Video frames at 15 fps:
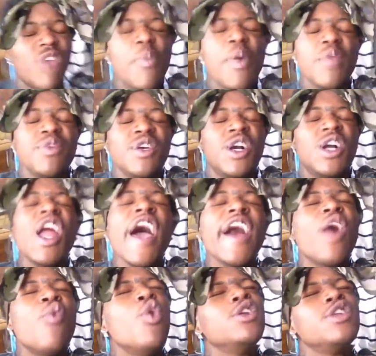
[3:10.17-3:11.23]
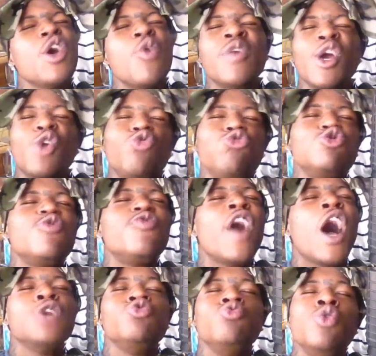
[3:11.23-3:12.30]
They better be glad I wasn't there when they
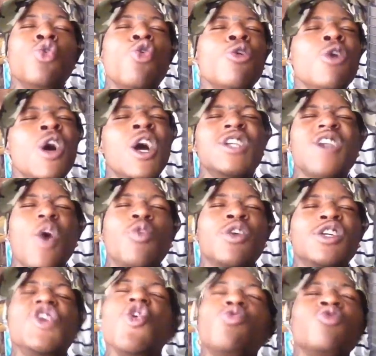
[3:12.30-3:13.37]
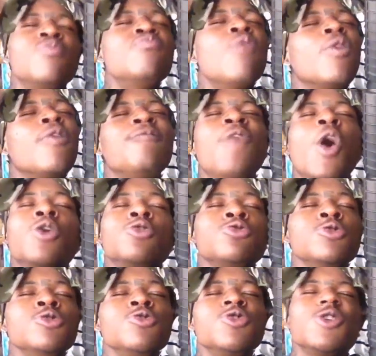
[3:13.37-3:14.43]
crucified you, Lord, because I would have killed them motherfuckers
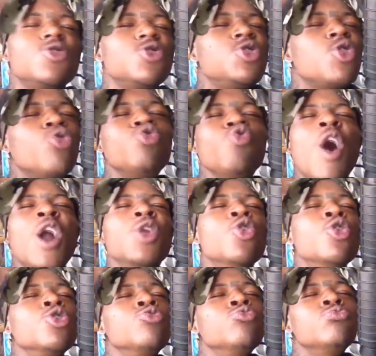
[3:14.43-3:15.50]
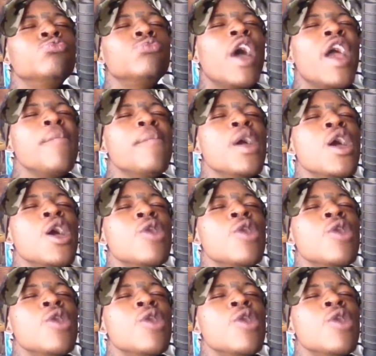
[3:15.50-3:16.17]
just to show you I love you. Amen.